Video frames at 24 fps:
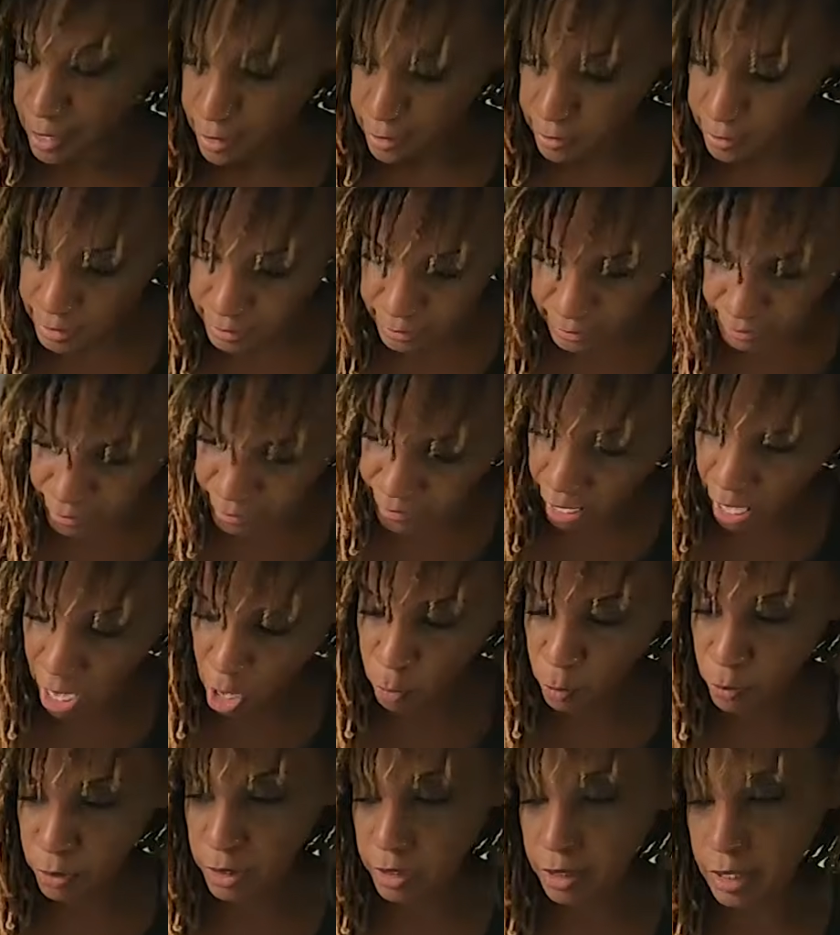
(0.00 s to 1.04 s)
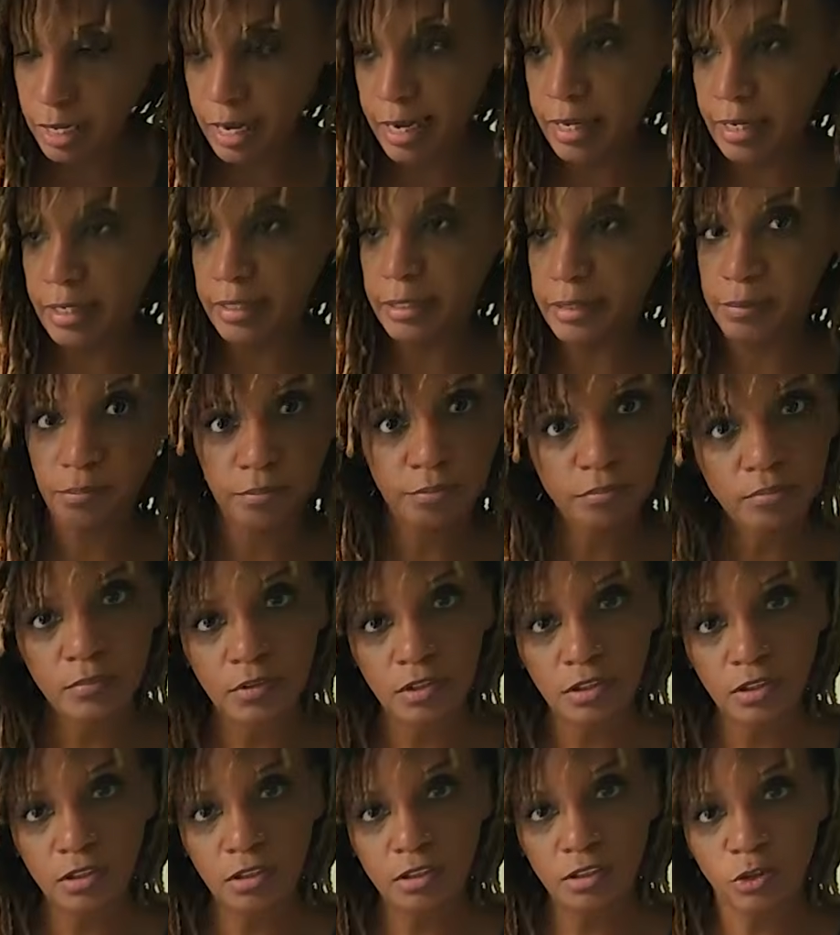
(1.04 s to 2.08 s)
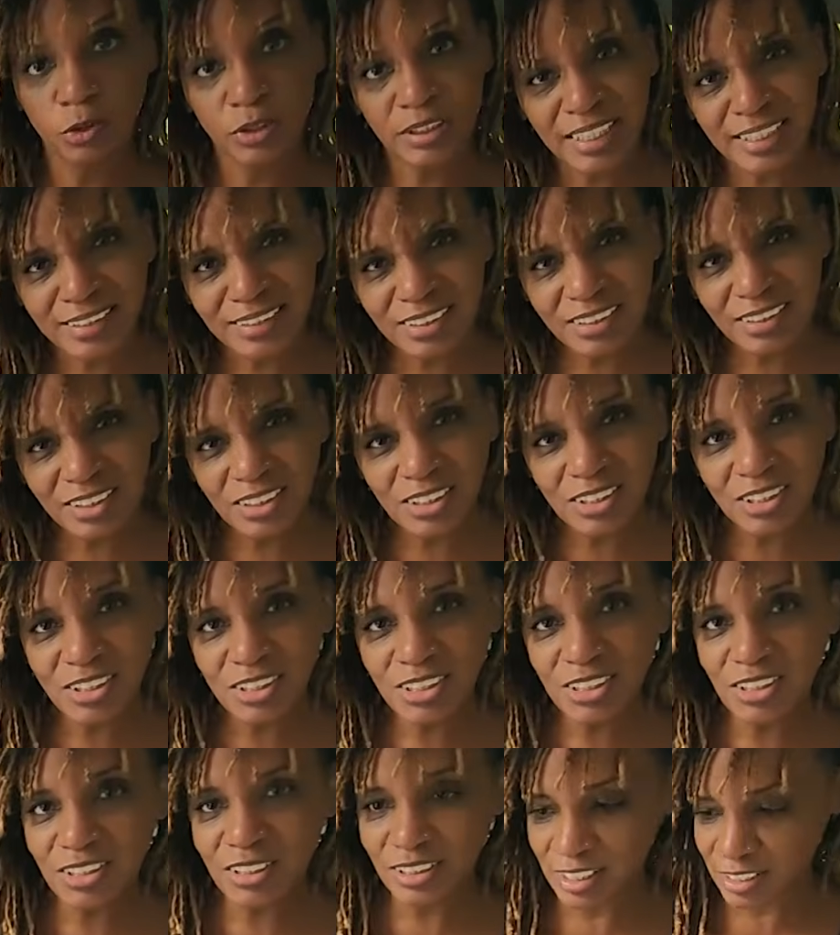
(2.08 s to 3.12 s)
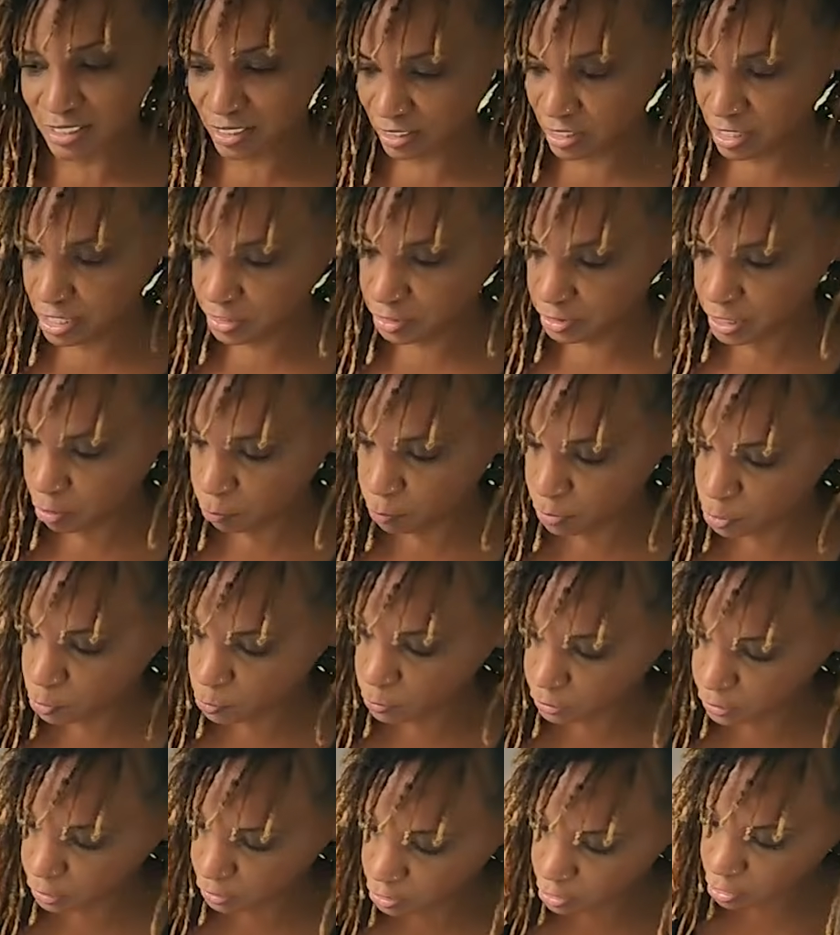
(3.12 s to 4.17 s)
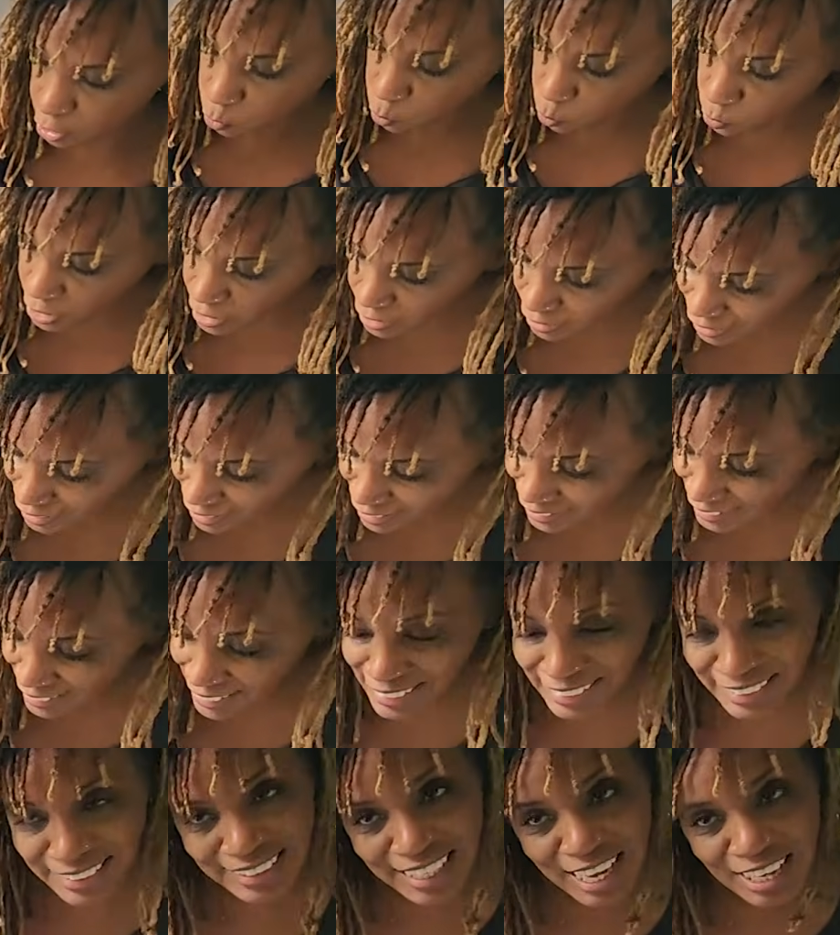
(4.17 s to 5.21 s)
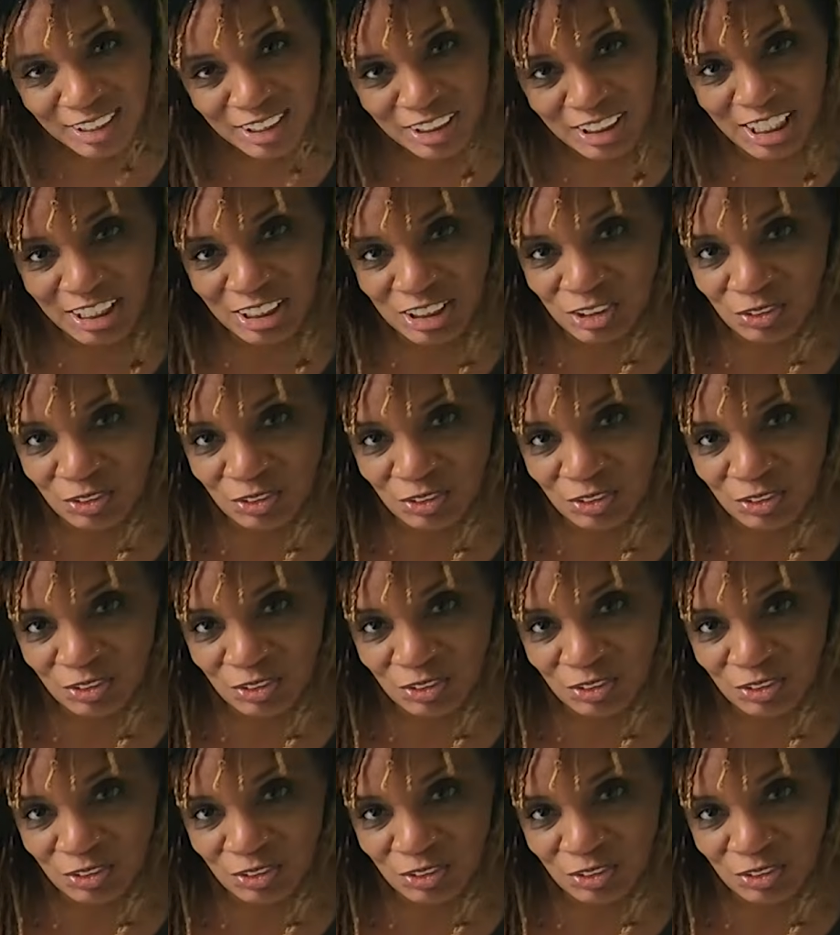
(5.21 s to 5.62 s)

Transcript: this is our utensils and things that we use to cook with. This is our junk